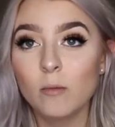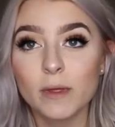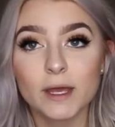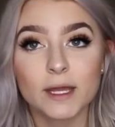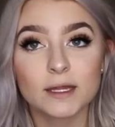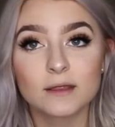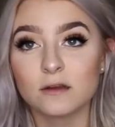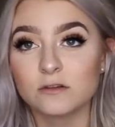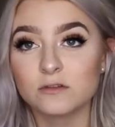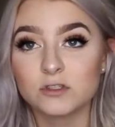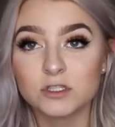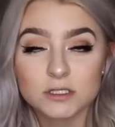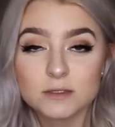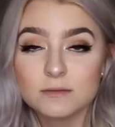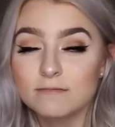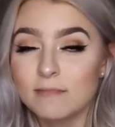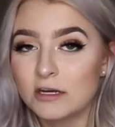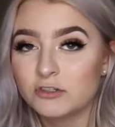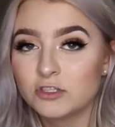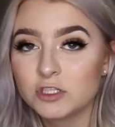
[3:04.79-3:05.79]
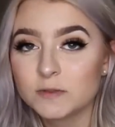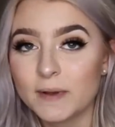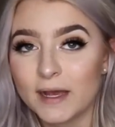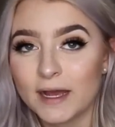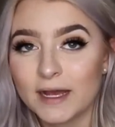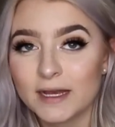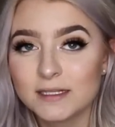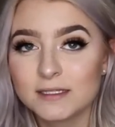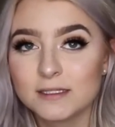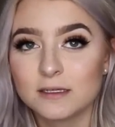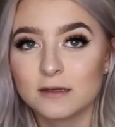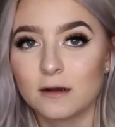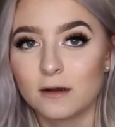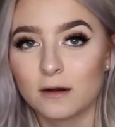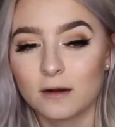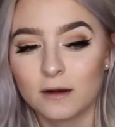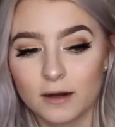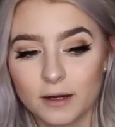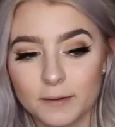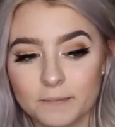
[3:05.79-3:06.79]
Like they're just mattress pads
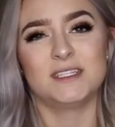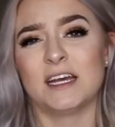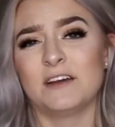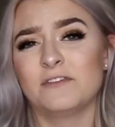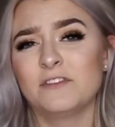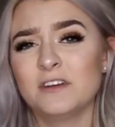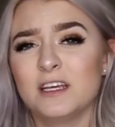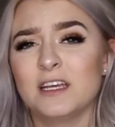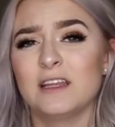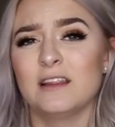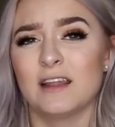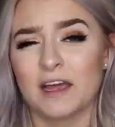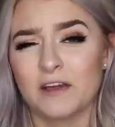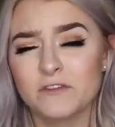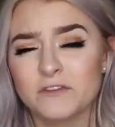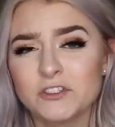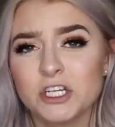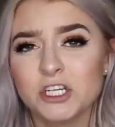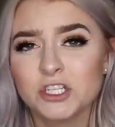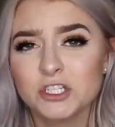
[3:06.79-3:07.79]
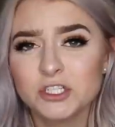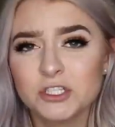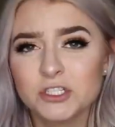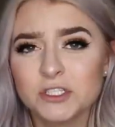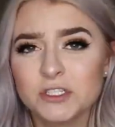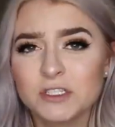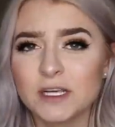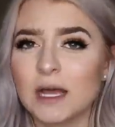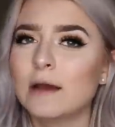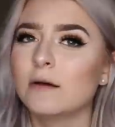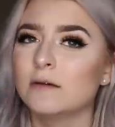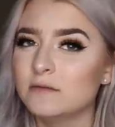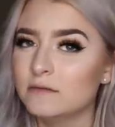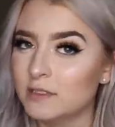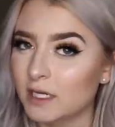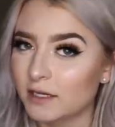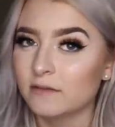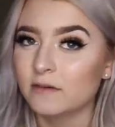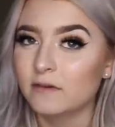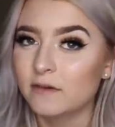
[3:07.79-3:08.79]
are definitely life changers. I would
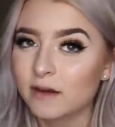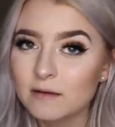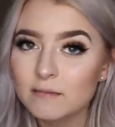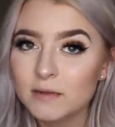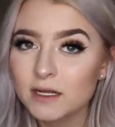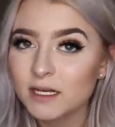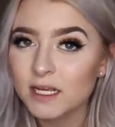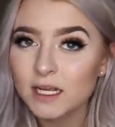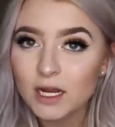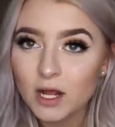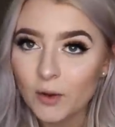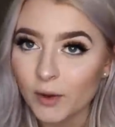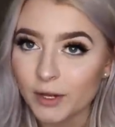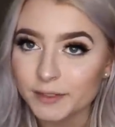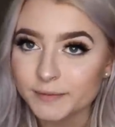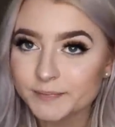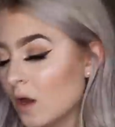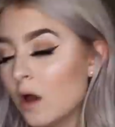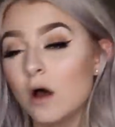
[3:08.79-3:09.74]
definitely recommend getting one.